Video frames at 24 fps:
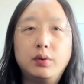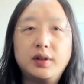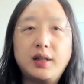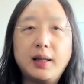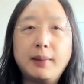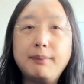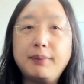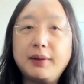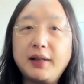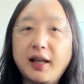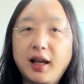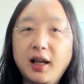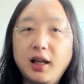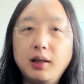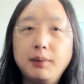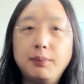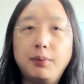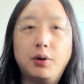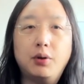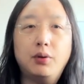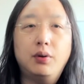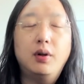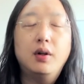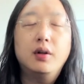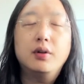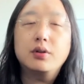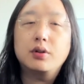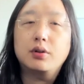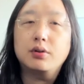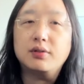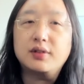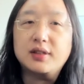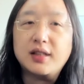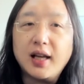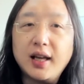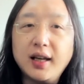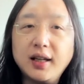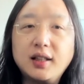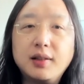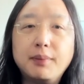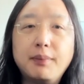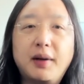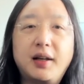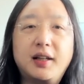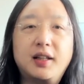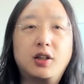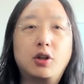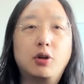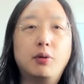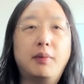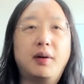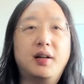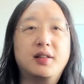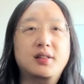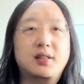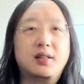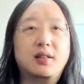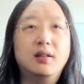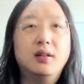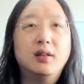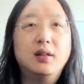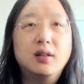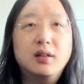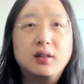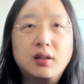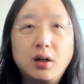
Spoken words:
will then be able to take the medical mask,